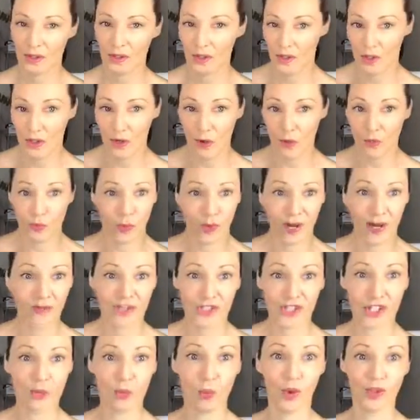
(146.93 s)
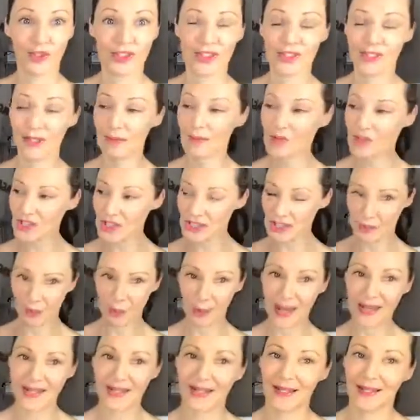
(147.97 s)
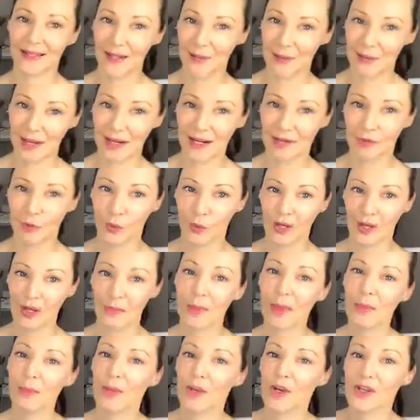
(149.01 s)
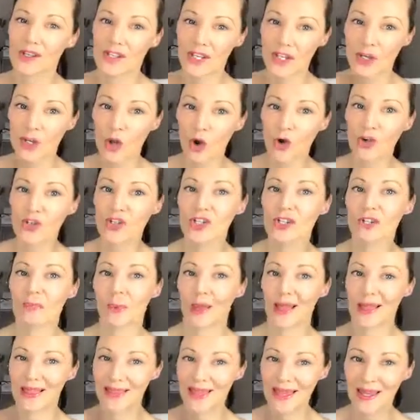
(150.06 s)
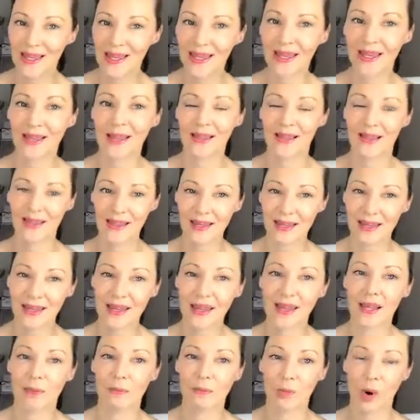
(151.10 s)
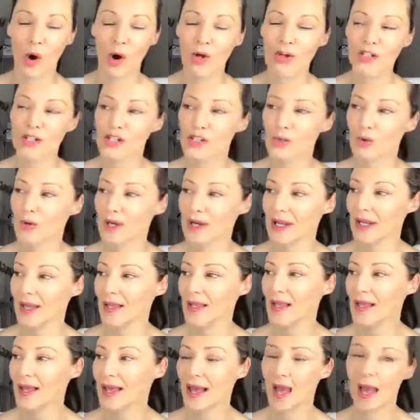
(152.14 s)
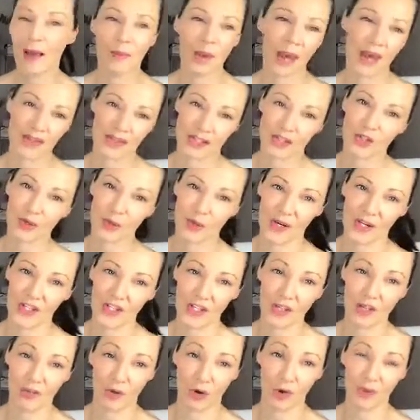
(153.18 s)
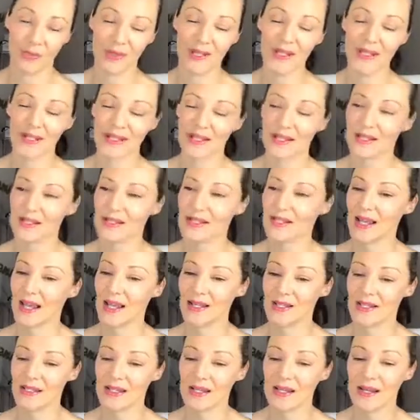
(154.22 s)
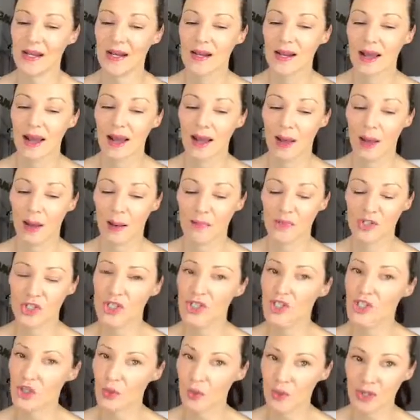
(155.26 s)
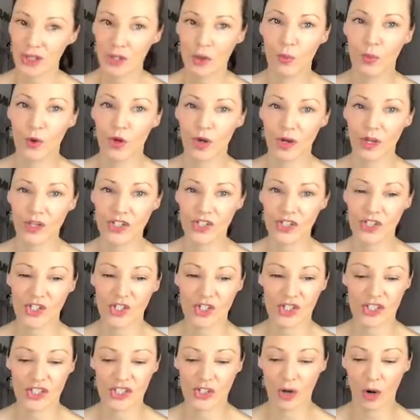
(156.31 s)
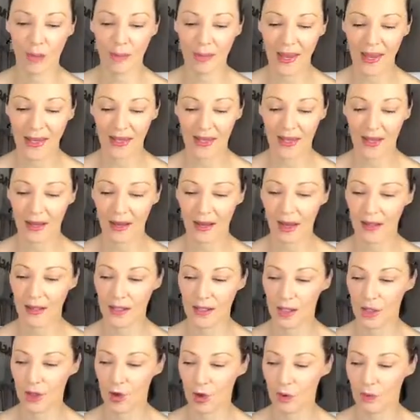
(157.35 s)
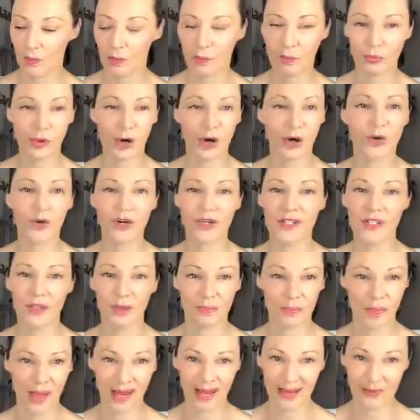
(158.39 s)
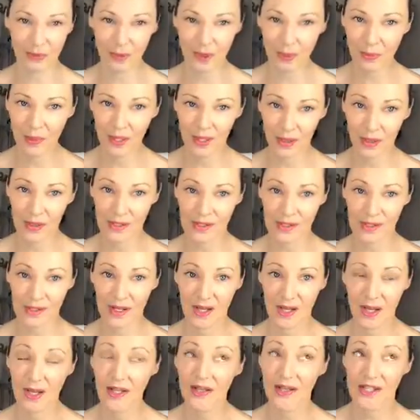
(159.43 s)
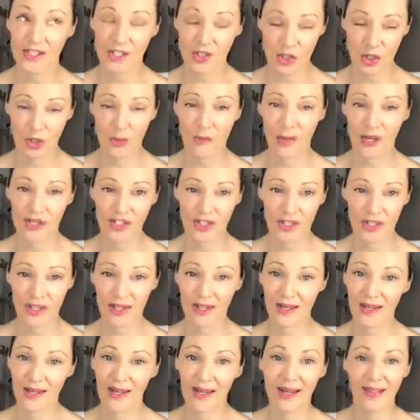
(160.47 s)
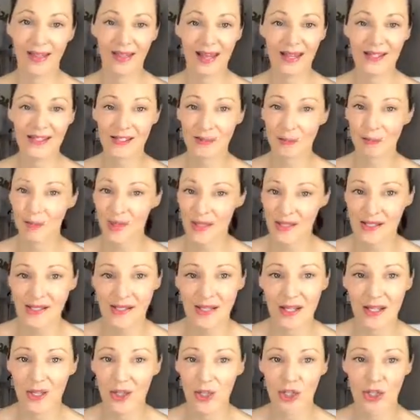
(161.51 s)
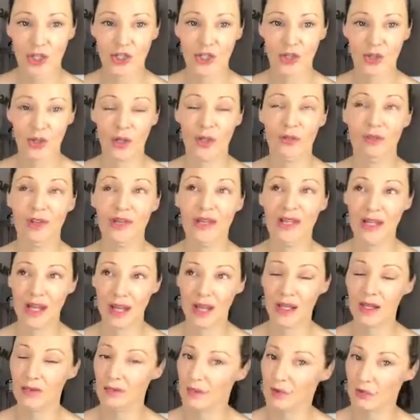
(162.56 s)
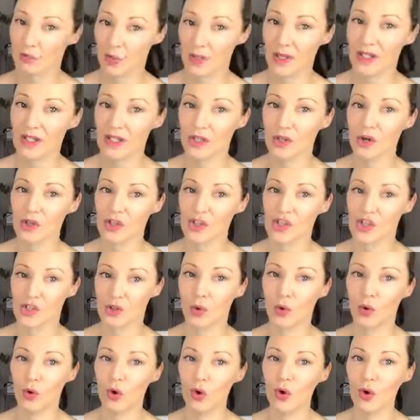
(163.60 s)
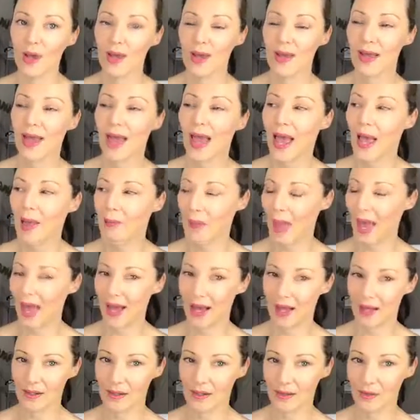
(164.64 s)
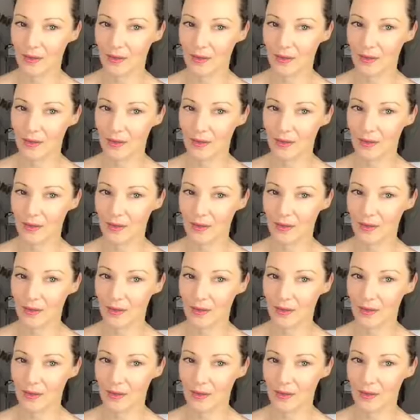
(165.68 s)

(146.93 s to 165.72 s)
you know, whenever she wants them. She's basically been avoiding me because I know she's been thinking and pondering about the direction of her business. And she's doing the work. She's just not making, you know, progress on paper because there's too much thinking. And that's the best thing you can do. If you're really not sure about